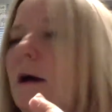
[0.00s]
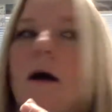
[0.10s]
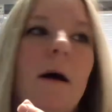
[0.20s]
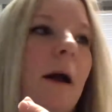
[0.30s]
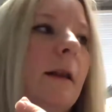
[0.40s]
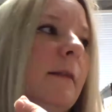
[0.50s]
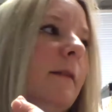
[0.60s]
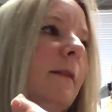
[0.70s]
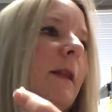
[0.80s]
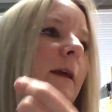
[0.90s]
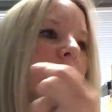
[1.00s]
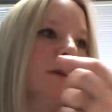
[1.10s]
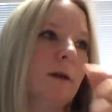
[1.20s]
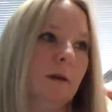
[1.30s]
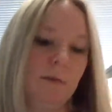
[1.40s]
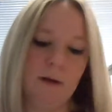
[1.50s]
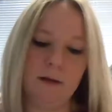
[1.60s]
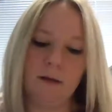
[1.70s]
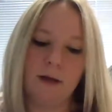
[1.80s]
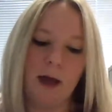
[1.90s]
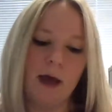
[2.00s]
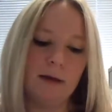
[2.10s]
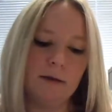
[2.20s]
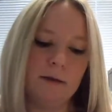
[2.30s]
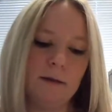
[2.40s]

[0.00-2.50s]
Alright, and then the next turkey we're going to look at